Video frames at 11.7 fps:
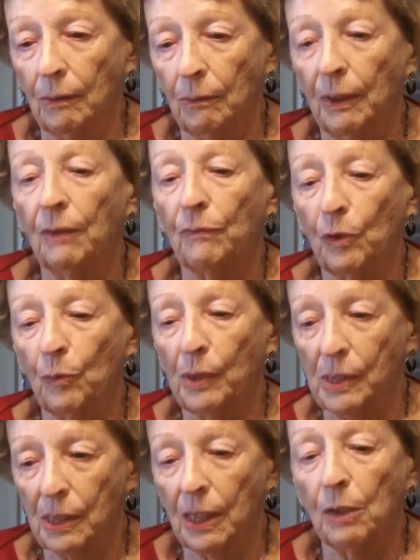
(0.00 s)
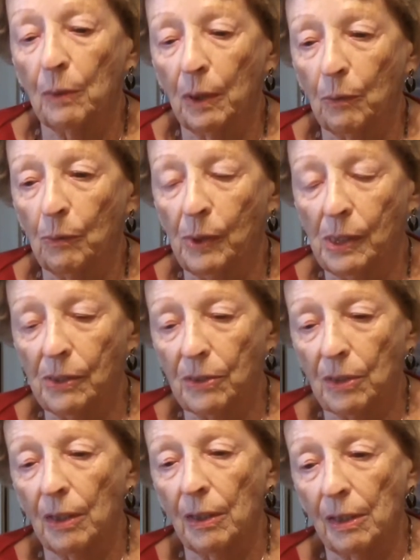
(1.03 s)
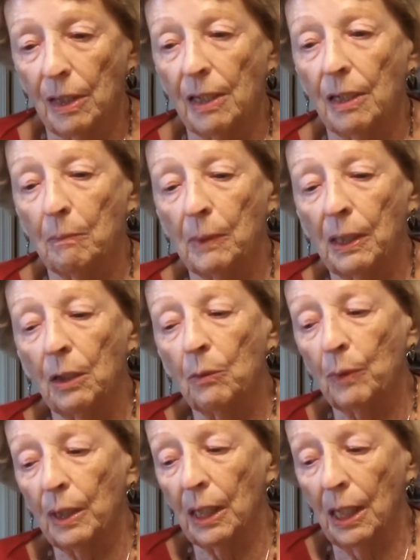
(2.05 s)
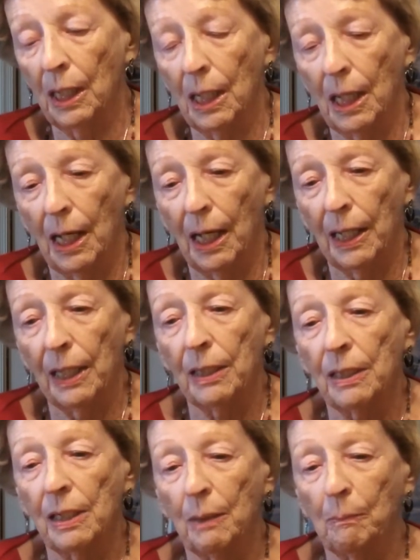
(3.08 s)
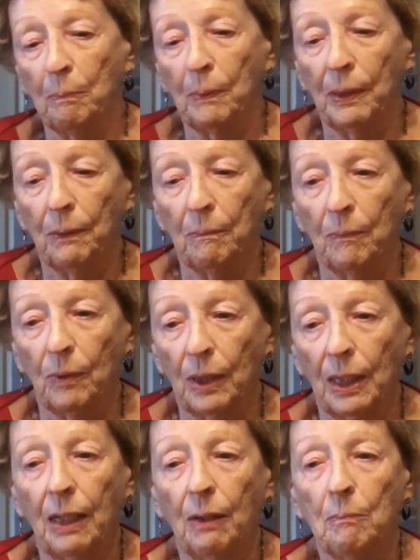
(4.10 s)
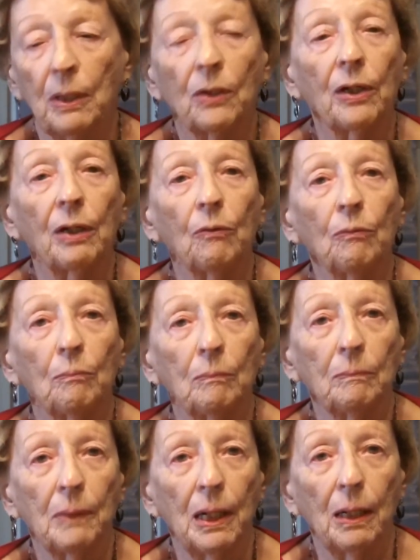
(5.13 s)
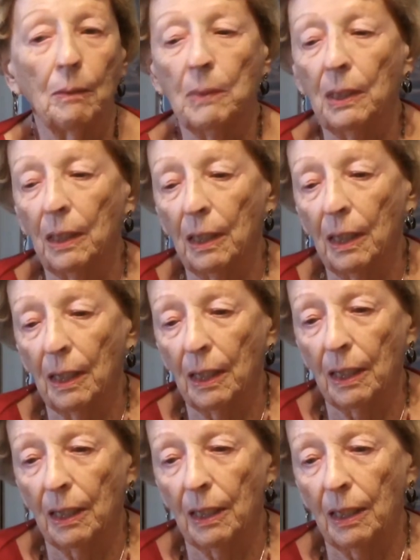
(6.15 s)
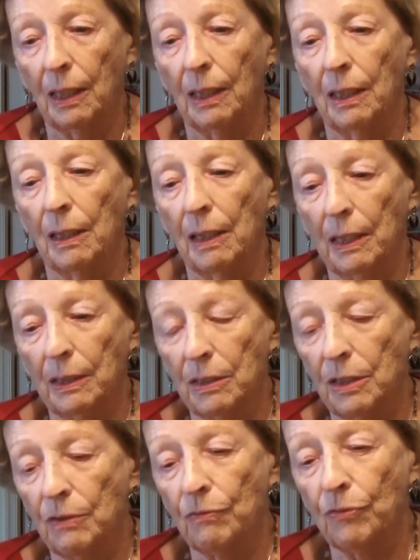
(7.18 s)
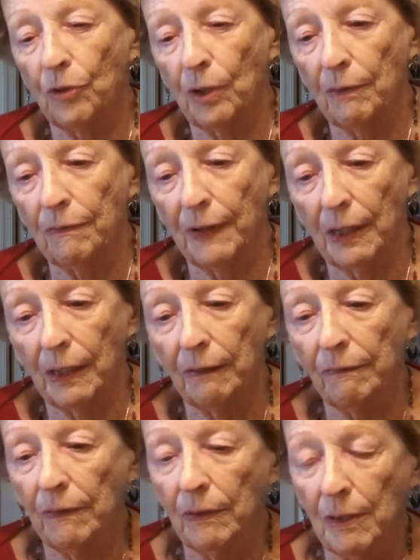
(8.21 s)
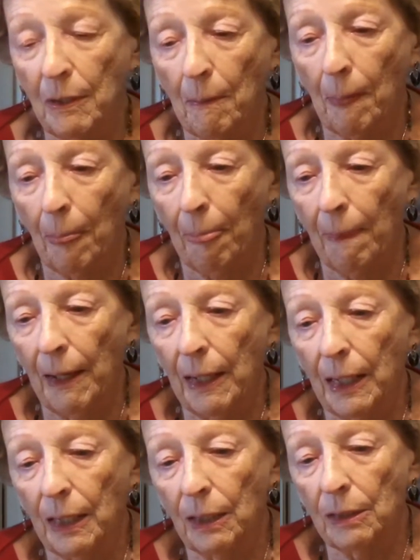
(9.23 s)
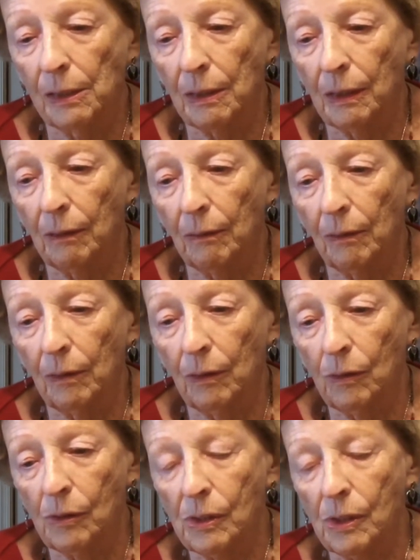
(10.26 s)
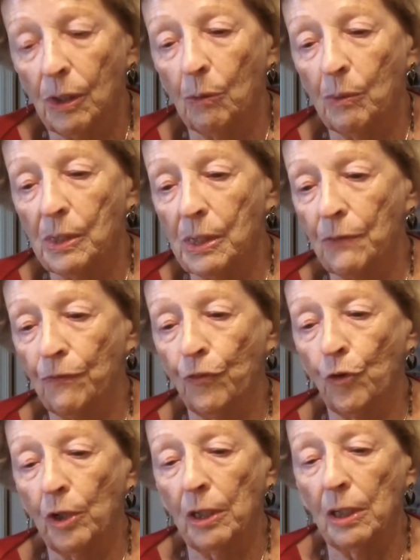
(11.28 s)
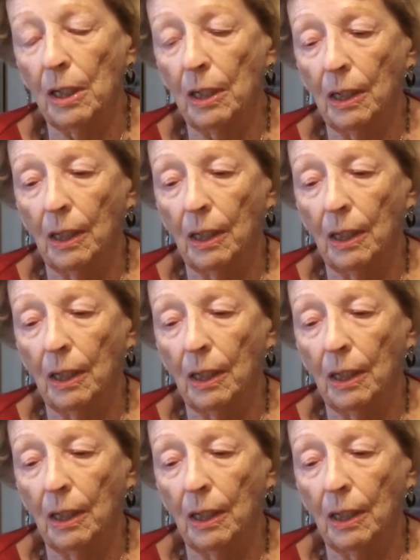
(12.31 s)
whatever it was, anyway, we started dating. But anyway, I ended up marrying Bob in 1945, and it was 40